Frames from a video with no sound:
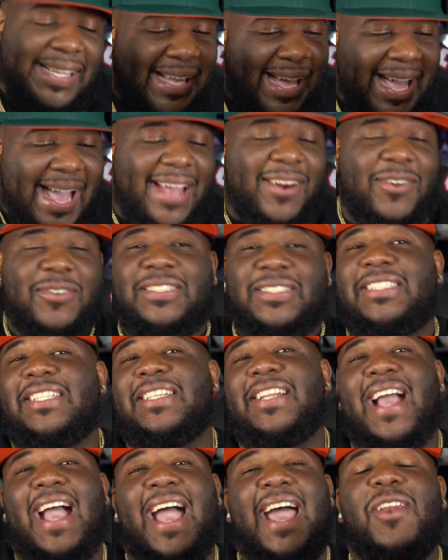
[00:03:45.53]
I don't see
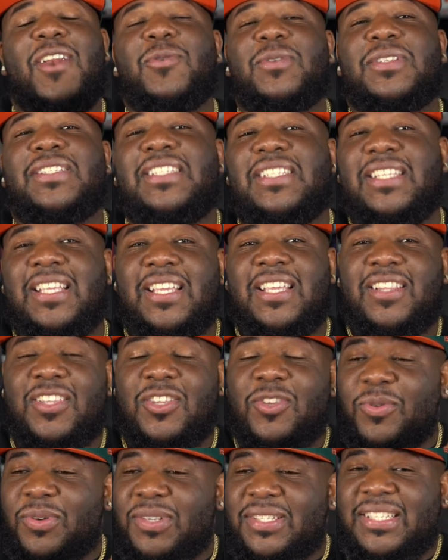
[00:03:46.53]
that. I don't see
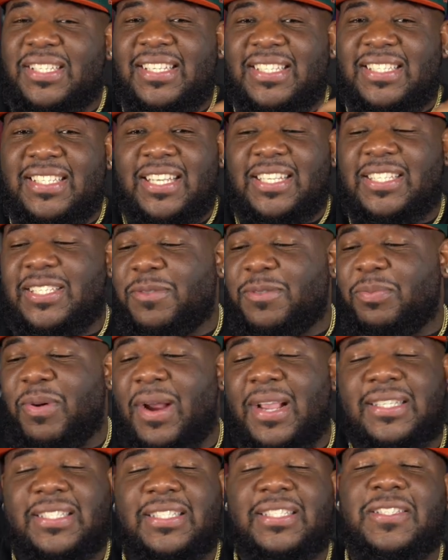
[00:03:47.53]
the UNC 6's
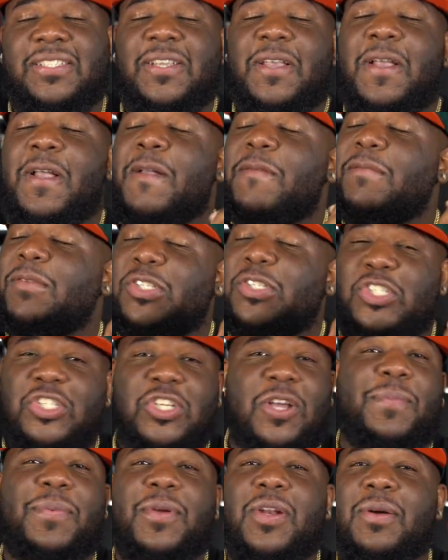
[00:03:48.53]
prices
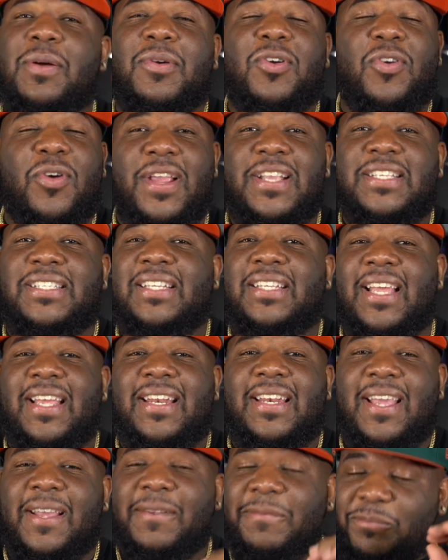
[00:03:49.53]
jumping up crazy like
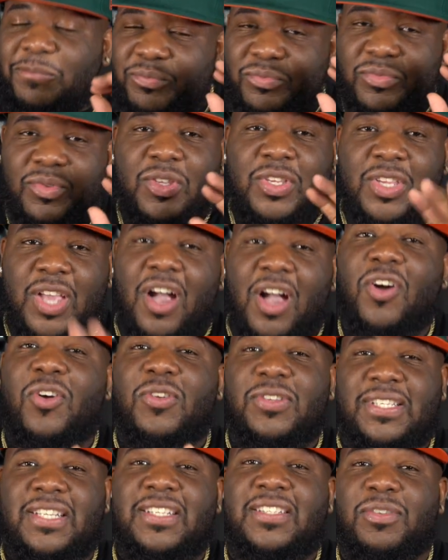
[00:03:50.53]
that. Y'all going
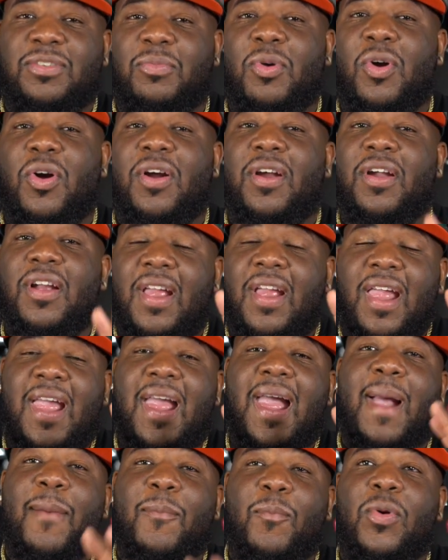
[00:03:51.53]
to see tomorrow.
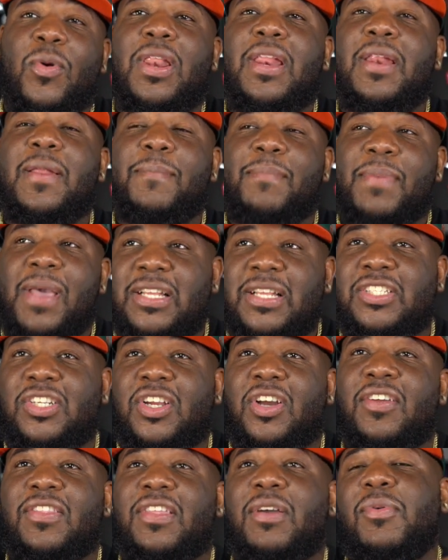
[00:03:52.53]
I'm willing to bet
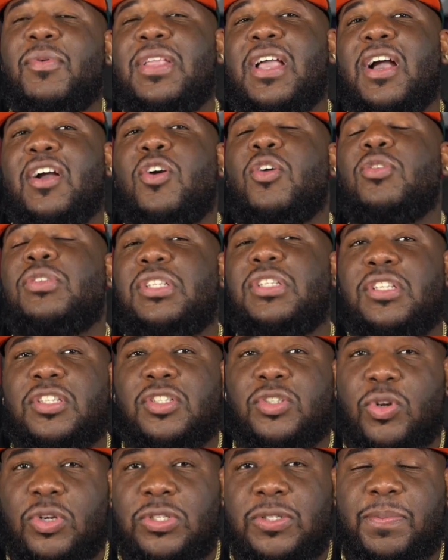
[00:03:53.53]
y'all that when y'all go to these
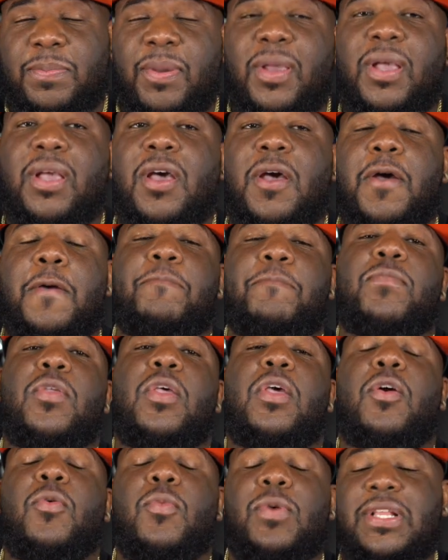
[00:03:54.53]
stores to pick up,
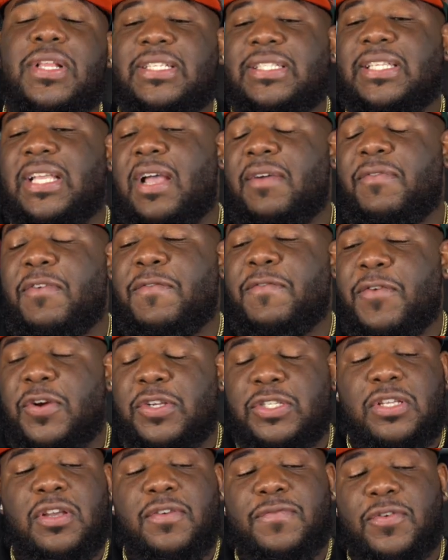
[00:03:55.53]
when it's time for
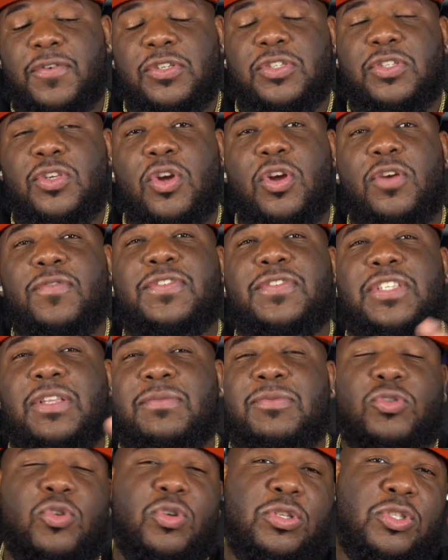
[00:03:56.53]
first come, first serve, some
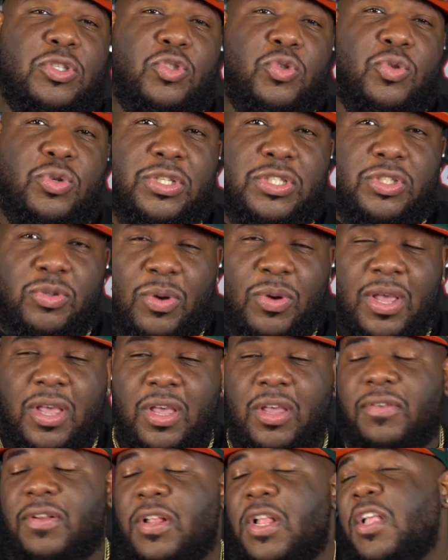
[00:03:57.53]
stores are doing
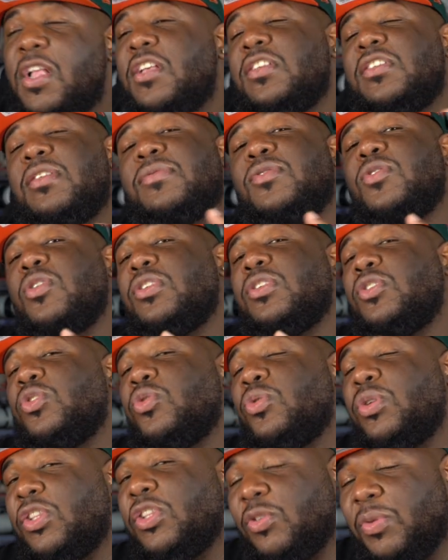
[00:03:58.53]
12, some stores are
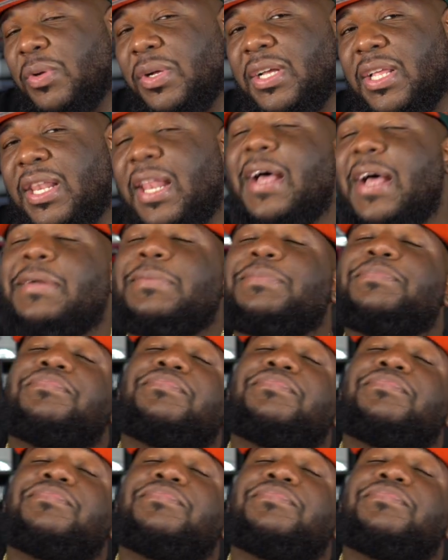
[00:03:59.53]
doing 3 o'clock.